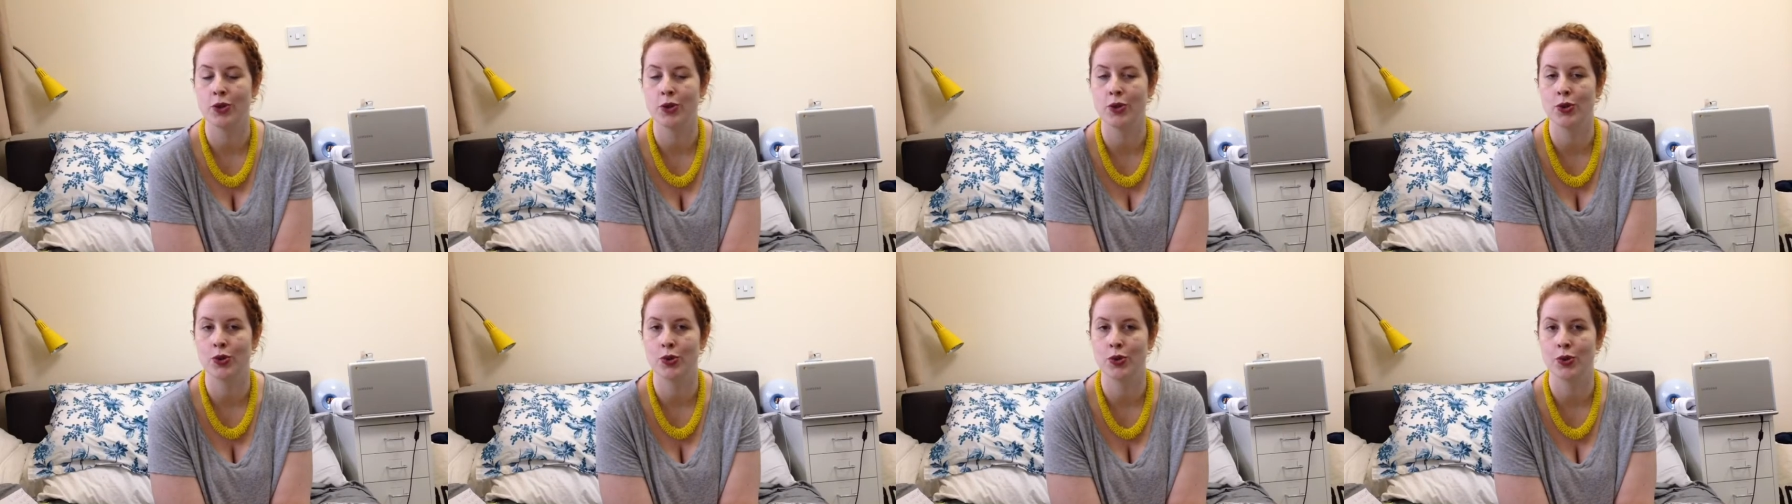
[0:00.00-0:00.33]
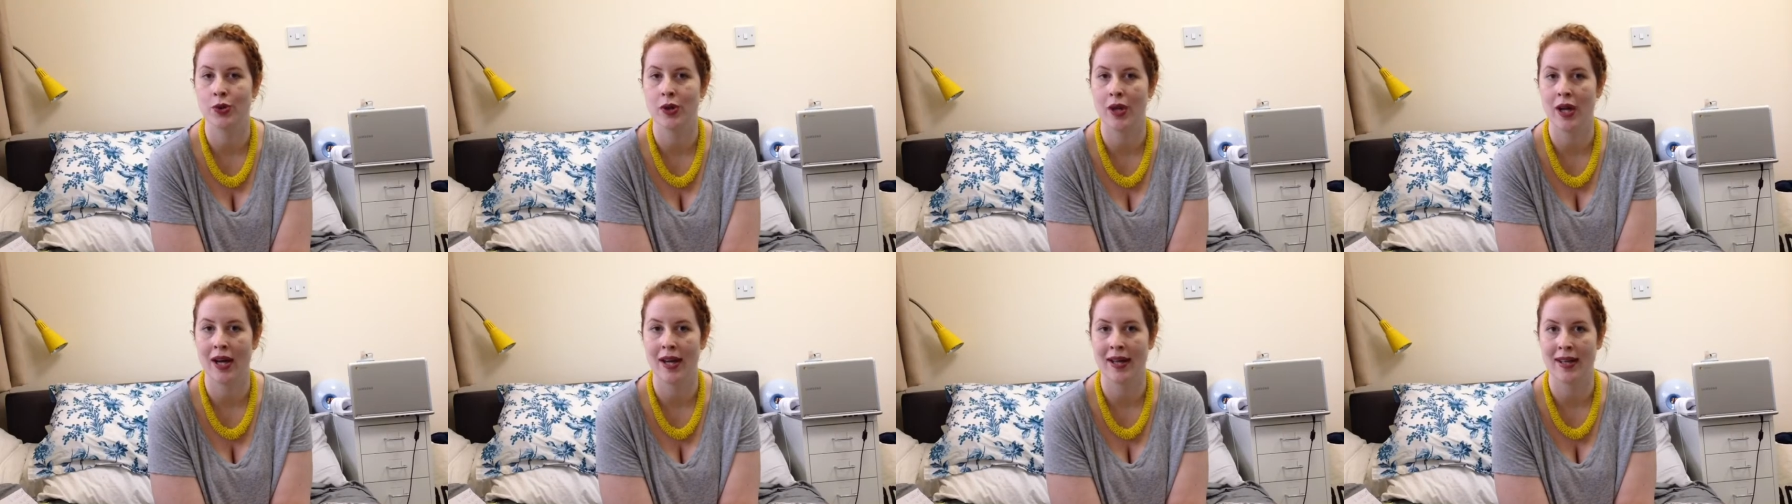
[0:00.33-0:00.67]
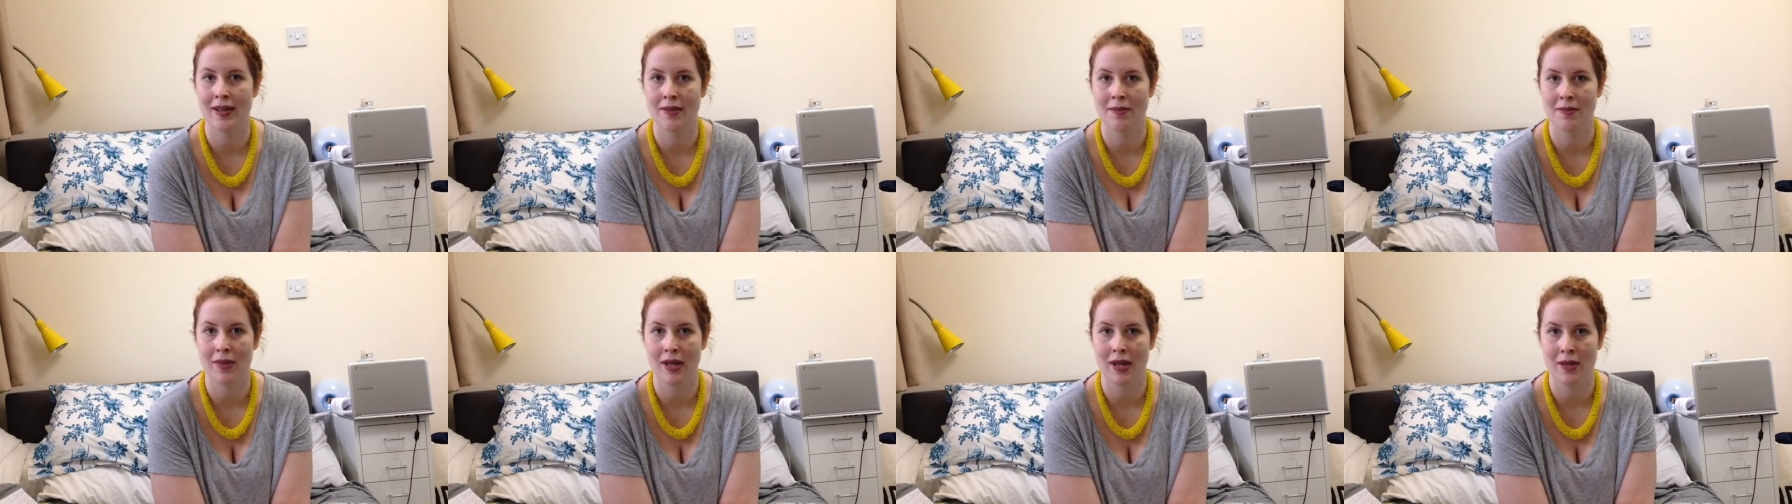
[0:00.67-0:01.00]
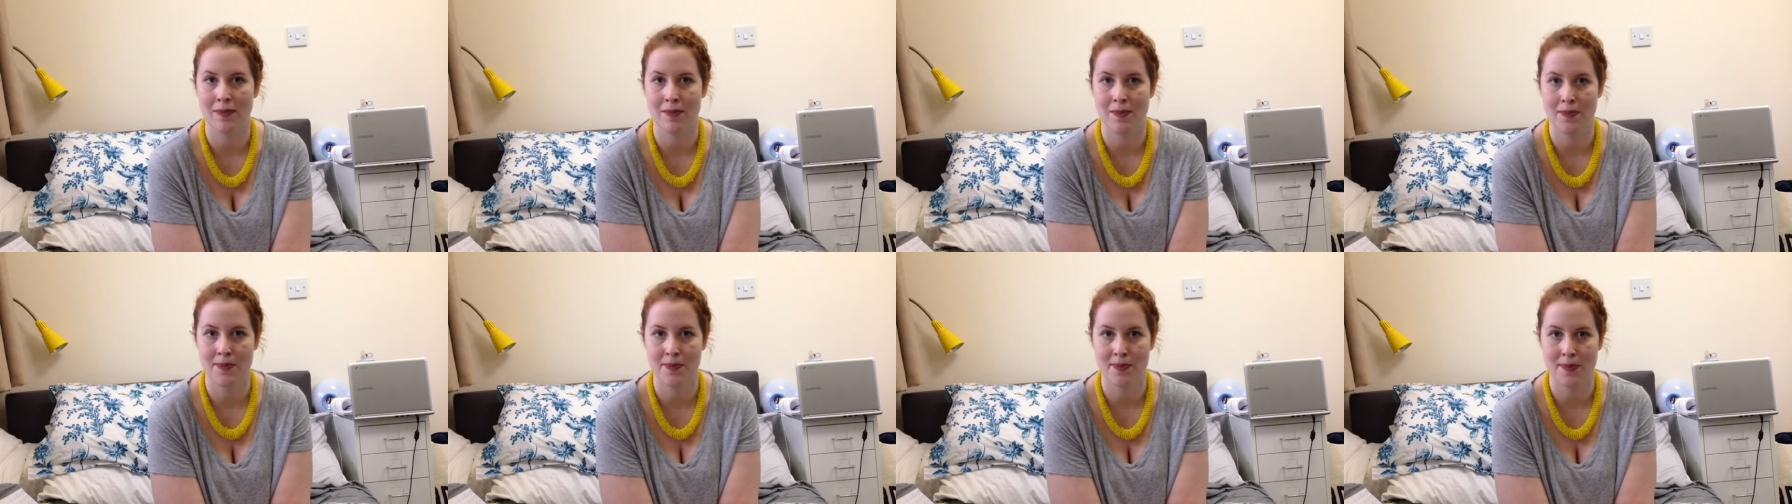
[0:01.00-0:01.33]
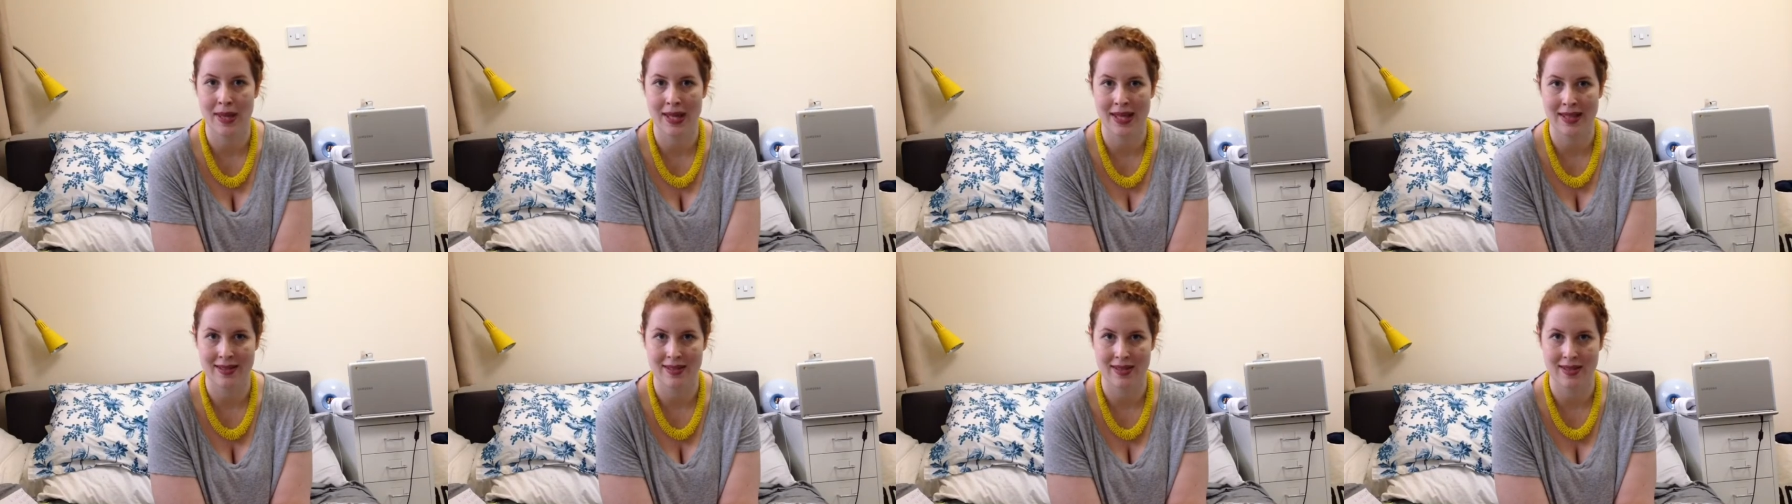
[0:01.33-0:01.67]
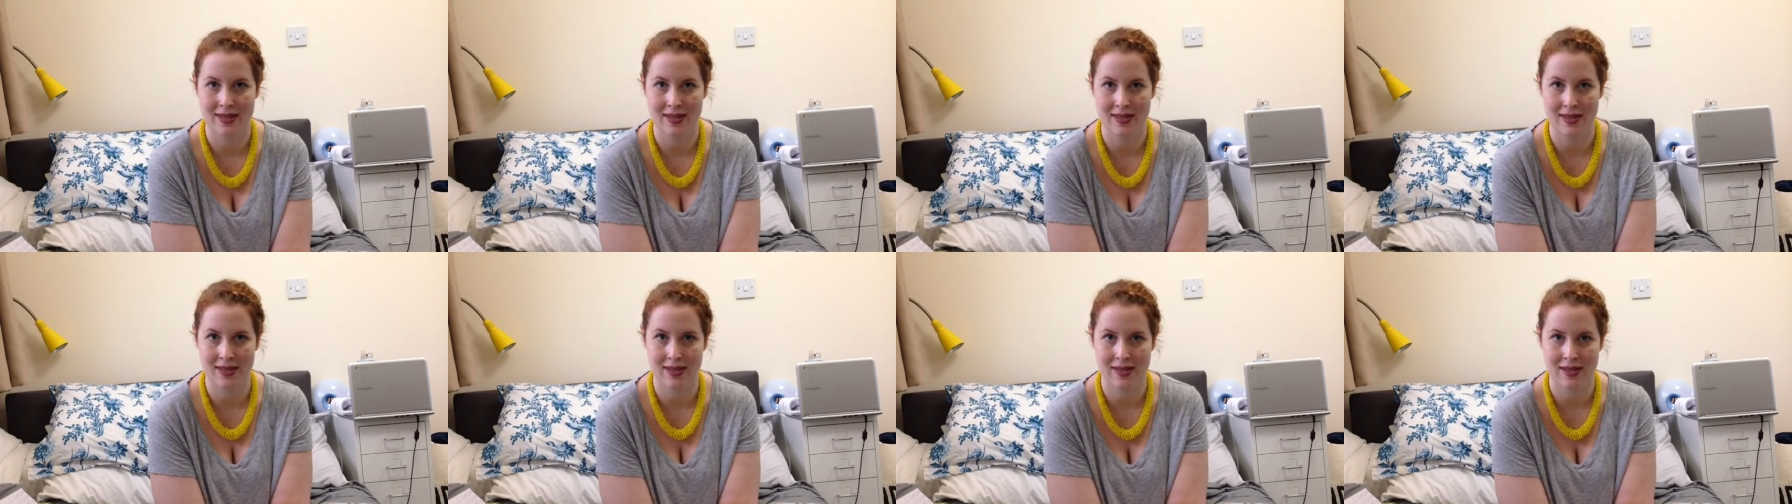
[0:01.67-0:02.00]
trying my
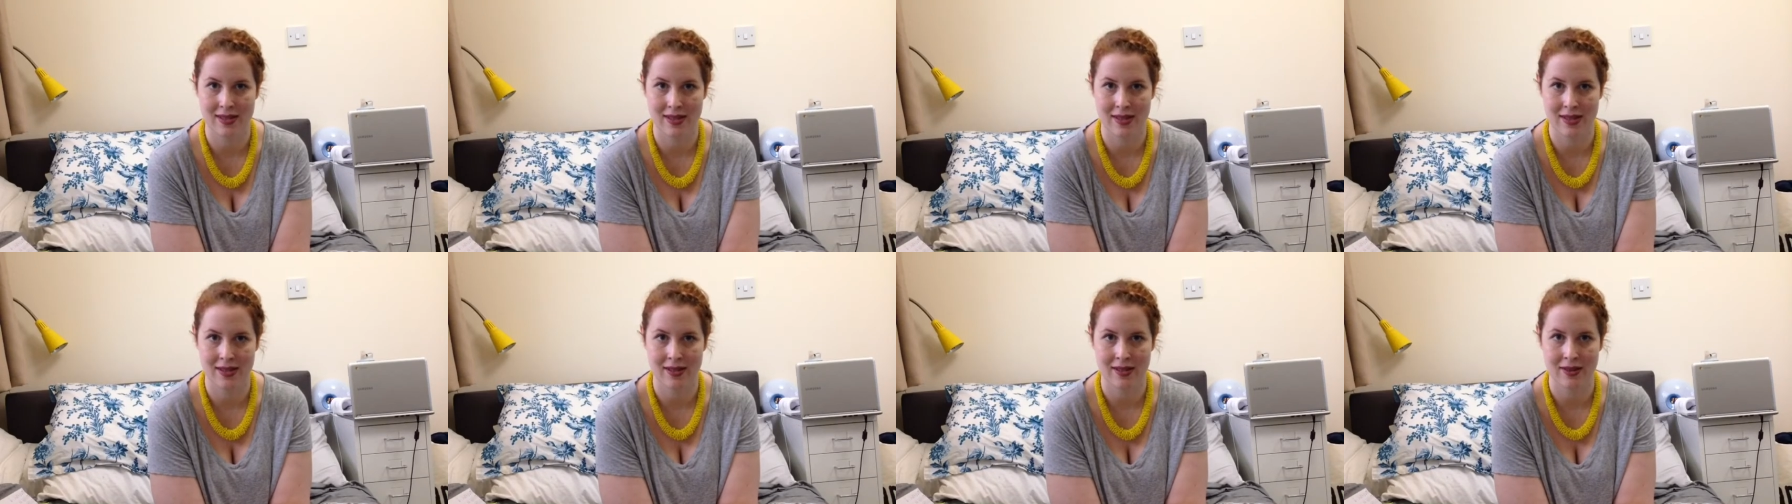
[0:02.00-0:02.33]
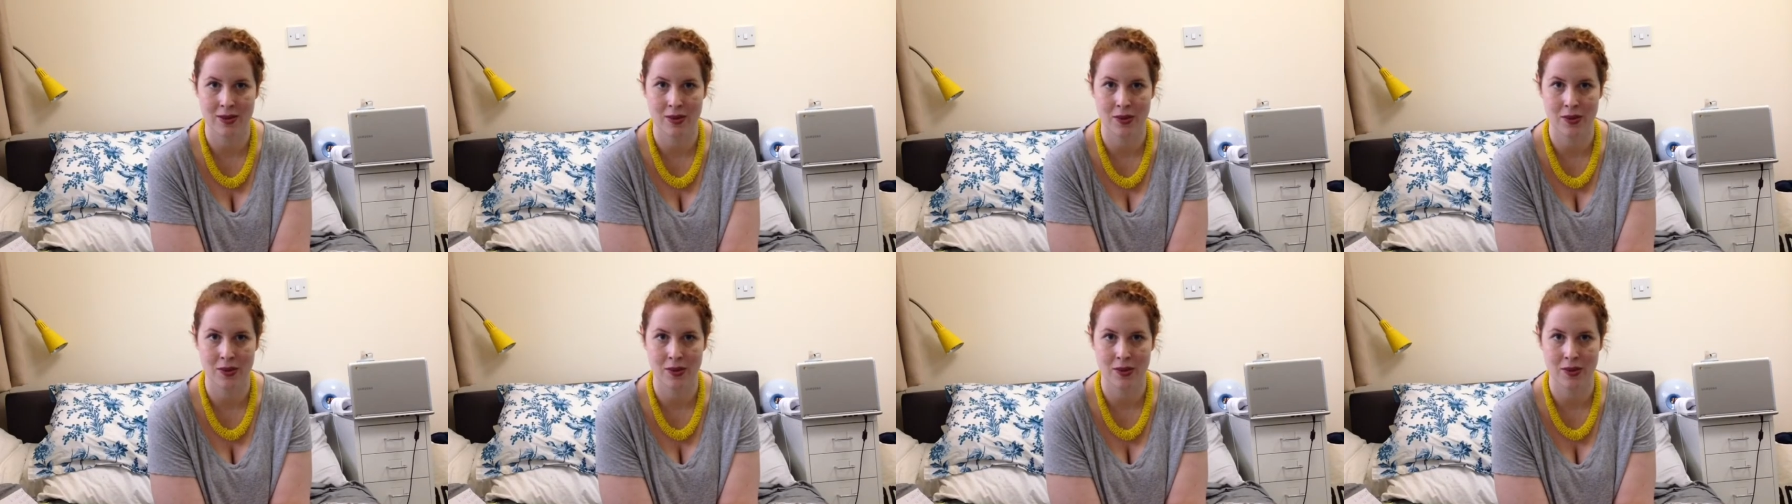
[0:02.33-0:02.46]
best to,